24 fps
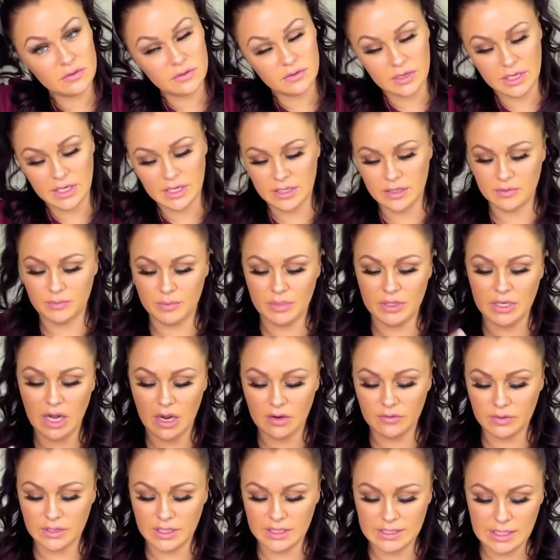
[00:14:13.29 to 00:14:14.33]
right? But
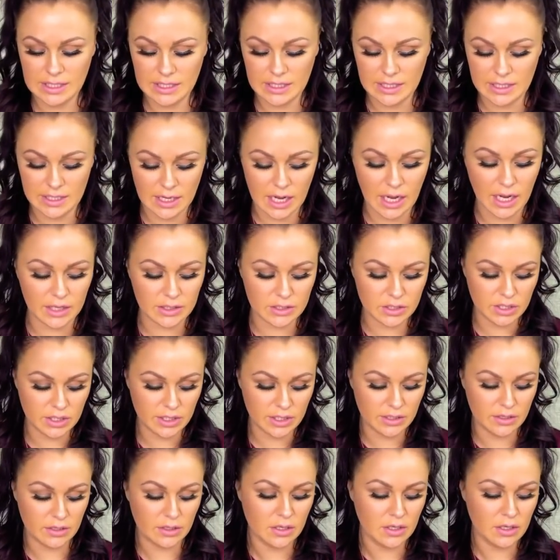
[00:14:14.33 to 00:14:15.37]
not really taking
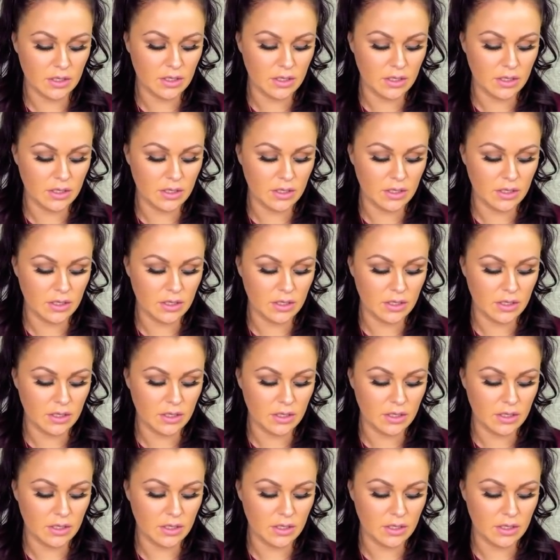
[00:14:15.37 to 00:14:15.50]
action.